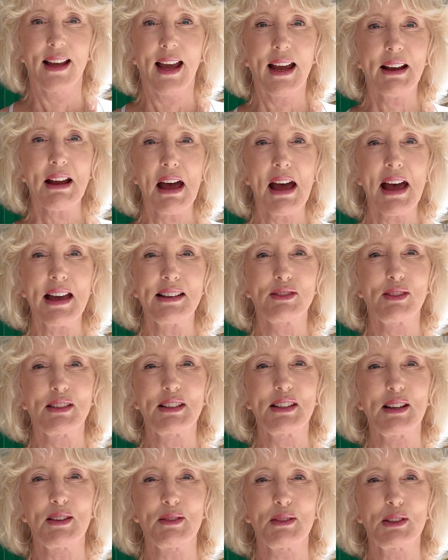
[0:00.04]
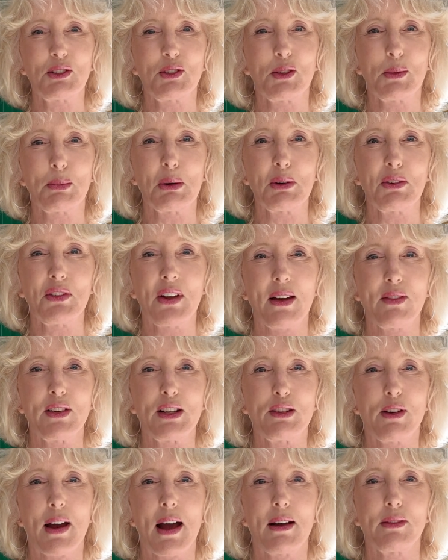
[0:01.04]
Hi guys, Chris here with Super Savvy
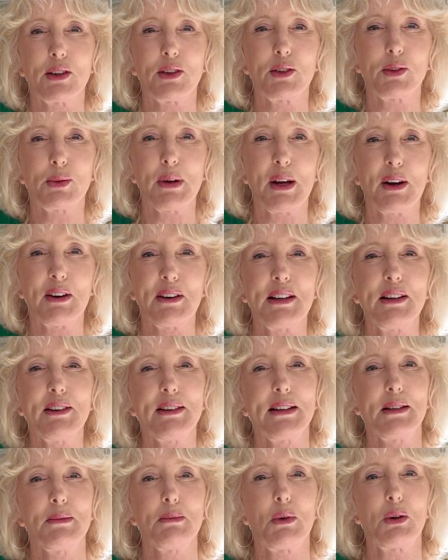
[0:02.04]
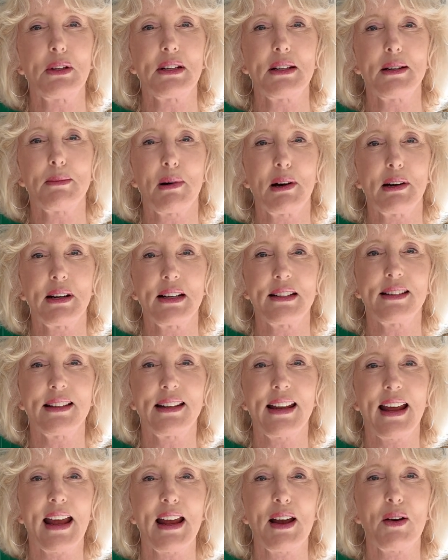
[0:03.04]
Travelers. We are here in Mola di Bari
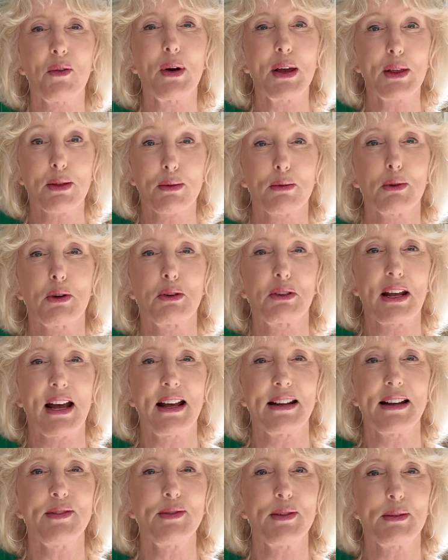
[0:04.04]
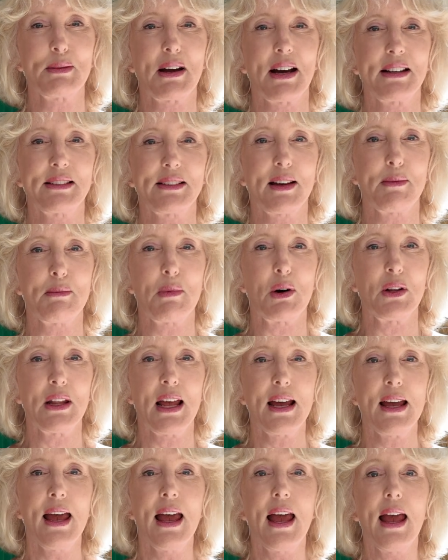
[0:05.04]
today with Rosanna from Casa
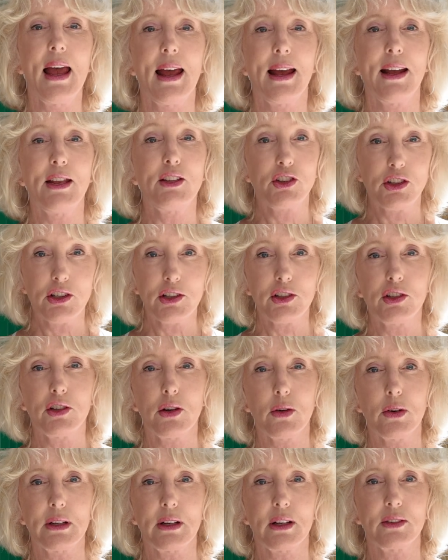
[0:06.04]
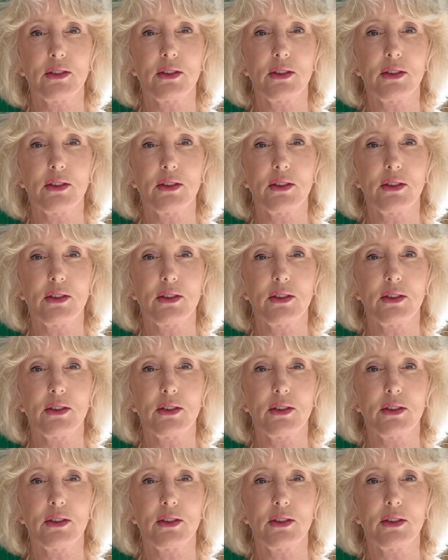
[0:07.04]
Mola, and she's showing